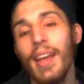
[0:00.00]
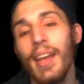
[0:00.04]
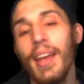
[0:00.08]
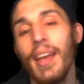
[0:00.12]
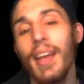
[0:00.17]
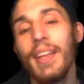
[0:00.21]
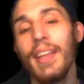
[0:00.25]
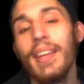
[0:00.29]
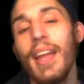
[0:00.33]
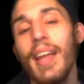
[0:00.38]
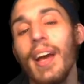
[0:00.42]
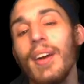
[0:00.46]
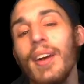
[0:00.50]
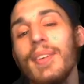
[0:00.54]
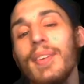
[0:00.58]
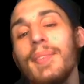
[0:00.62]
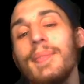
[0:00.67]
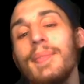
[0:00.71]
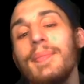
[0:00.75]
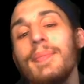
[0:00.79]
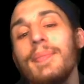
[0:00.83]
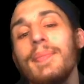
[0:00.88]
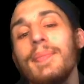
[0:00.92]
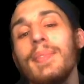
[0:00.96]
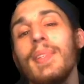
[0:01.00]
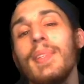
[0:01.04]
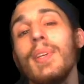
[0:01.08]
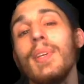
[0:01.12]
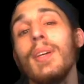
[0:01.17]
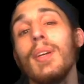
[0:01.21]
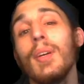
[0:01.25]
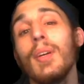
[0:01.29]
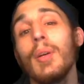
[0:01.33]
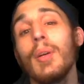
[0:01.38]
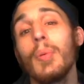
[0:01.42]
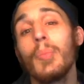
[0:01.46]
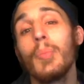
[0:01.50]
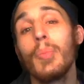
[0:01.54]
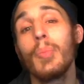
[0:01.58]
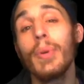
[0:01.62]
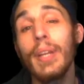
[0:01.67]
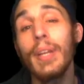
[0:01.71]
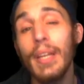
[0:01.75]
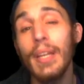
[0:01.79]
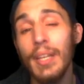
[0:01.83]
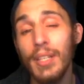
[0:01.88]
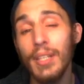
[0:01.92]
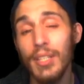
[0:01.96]
And now,
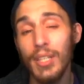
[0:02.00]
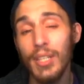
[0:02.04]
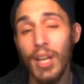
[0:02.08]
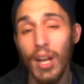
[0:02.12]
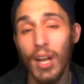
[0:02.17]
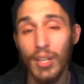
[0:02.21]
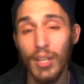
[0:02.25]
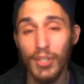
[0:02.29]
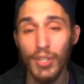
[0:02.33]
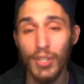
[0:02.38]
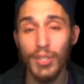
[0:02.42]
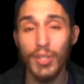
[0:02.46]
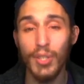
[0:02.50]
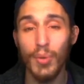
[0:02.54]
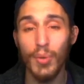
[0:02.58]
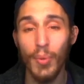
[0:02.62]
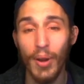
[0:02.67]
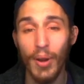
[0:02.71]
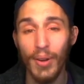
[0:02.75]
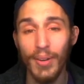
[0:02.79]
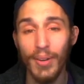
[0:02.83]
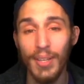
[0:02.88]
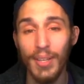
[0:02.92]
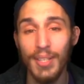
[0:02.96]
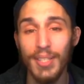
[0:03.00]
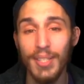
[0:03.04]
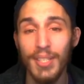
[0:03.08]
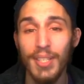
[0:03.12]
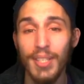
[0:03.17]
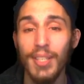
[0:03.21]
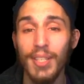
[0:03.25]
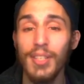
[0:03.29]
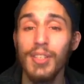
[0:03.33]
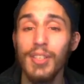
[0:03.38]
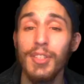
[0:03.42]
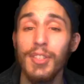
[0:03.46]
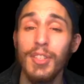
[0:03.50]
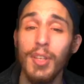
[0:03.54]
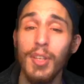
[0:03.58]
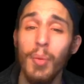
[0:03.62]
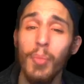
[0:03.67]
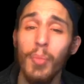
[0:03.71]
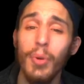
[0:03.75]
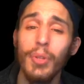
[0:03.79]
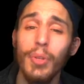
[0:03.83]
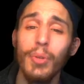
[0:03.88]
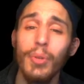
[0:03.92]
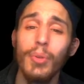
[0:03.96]
bringing to conscious awareness
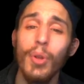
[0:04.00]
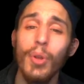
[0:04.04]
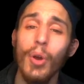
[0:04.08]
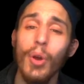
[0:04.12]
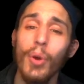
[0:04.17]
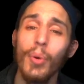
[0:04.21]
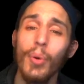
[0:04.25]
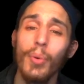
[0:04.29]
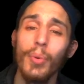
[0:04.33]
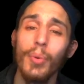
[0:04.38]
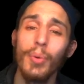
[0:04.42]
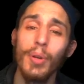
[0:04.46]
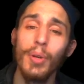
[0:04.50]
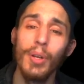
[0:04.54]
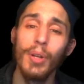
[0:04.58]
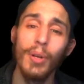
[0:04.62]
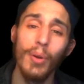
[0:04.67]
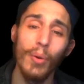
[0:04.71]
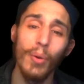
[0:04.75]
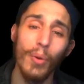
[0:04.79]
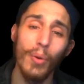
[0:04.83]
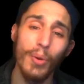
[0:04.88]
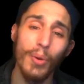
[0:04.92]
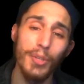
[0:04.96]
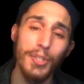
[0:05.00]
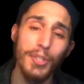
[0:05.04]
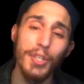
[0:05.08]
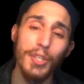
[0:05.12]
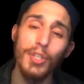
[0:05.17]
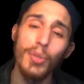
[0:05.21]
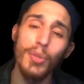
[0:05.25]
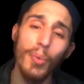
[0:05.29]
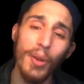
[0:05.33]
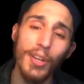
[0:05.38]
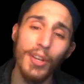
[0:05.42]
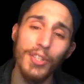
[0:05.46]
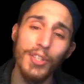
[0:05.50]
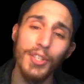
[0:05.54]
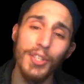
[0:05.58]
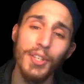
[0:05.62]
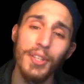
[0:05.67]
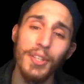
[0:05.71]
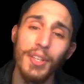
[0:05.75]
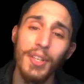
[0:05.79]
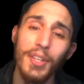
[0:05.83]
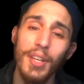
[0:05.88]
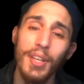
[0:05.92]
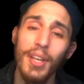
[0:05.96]
someone you know or situation
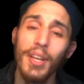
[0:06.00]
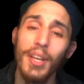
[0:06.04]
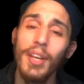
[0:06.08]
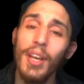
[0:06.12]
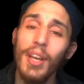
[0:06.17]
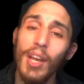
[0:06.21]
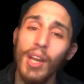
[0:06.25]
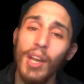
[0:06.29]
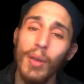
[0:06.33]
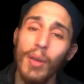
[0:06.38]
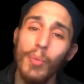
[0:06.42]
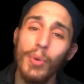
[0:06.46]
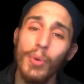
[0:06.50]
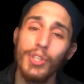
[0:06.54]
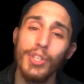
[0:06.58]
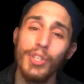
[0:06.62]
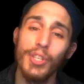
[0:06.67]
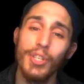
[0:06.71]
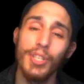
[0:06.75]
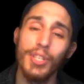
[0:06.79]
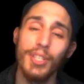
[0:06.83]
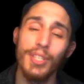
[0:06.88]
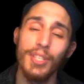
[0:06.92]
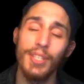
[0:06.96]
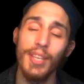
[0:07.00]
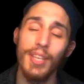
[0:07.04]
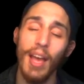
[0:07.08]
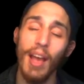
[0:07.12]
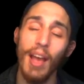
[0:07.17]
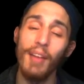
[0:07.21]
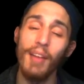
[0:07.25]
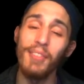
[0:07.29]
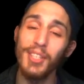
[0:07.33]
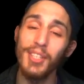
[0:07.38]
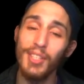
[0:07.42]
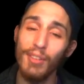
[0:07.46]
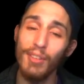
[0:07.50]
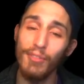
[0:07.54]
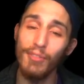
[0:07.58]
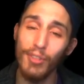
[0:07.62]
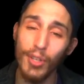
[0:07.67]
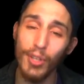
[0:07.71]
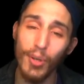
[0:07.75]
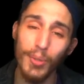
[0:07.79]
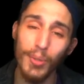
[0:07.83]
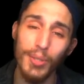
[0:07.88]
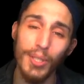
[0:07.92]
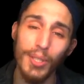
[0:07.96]
in which is having
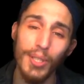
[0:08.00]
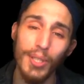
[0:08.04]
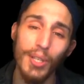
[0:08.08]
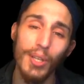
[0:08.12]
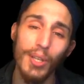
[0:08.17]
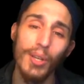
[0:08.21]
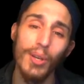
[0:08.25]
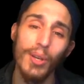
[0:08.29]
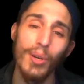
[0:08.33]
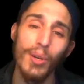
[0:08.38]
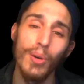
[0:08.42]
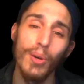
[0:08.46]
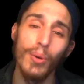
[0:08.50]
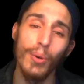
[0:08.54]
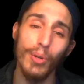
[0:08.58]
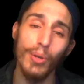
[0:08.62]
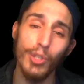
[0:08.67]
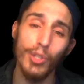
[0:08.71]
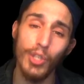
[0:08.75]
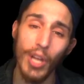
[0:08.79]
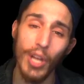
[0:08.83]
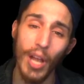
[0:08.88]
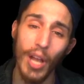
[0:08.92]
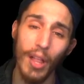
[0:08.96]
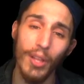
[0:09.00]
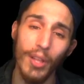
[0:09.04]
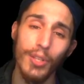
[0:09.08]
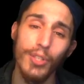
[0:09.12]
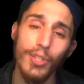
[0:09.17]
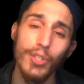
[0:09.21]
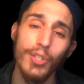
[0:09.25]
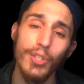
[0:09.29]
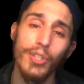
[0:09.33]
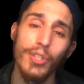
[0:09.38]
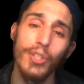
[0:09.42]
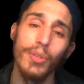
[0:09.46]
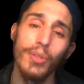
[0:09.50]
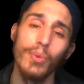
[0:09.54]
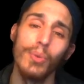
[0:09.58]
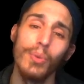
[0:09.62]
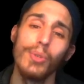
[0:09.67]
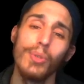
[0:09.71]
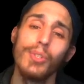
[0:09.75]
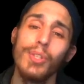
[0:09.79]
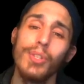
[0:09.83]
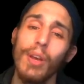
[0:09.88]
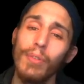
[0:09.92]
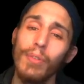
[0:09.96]
difficulty or challenge or
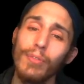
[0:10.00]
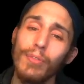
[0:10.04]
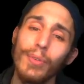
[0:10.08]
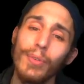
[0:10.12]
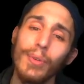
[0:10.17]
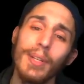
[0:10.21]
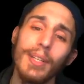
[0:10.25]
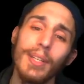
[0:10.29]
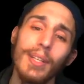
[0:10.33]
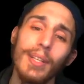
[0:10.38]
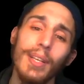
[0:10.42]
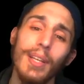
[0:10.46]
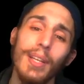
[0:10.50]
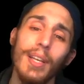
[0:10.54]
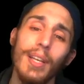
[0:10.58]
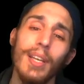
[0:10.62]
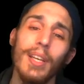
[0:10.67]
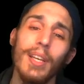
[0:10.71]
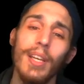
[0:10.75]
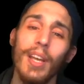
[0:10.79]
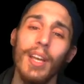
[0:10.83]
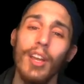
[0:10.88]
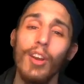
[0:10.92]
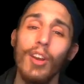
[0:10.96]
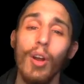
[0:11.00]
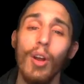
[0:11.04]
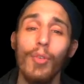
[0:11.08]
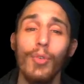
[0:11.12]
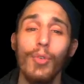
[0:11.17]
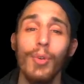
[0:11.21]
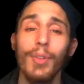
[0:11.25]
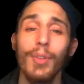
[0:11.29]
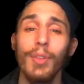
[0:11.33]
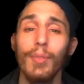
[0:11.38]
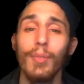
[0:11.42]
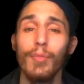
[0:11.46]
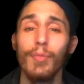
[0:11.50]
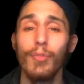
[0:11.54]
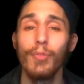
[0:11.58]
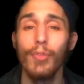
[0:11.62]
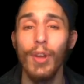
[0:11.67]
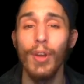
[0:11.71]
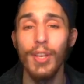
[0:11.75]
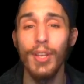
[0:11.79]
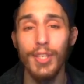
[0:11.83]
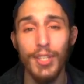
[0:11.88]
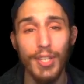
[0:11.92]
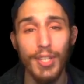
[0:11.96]
suffering, and offering them
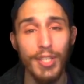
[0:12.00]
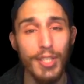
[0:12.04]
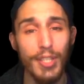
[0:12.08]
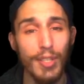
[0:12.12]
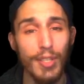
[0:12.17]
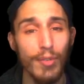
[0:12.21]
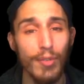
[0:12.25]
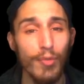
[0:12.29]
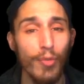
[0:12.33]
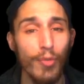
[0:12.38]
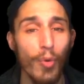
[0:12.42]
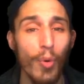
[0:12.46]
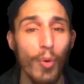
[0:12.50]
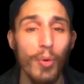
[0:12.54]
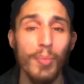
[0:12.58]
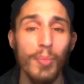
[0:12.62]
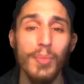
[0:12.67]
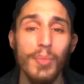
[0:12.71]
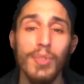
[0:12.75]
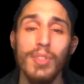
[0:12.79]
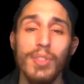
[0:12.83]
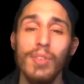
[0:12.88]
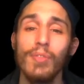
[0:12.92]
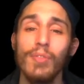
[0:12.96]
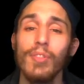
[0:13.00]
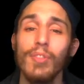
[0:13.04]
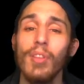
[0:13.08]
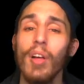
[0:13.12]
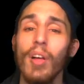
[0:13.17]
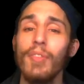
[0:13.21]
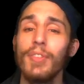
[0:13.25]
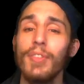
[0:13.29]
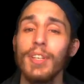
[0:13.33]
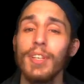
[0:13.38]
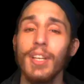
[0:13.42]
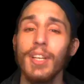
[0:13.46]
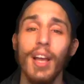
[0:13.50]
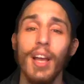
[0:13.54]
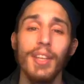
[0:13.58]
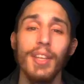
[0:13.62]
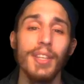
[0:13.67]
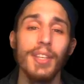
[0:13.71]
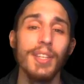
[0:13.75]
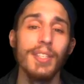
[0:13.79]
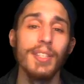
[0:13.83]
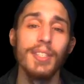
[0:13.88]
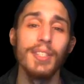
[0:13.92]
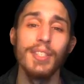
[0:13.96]
phrases and forms of loving
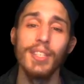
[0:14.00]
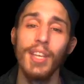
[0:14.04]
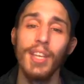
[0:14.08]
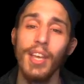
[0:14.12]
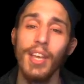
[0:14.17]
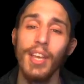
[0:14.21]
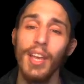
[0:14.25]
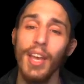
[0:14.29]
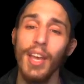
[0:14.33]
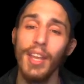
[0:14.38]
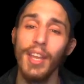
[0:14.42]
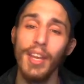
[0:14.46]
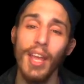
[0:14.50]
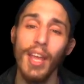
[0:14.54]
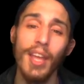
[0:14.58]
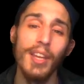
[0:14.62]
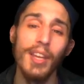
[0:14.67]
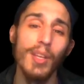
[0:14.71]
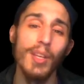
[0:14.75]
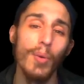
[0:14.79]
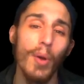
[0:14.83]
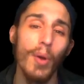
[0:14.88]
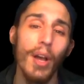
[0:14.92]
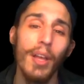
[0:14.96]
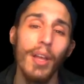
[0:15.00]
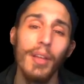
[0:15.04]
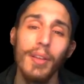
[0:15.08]
kindness in any way.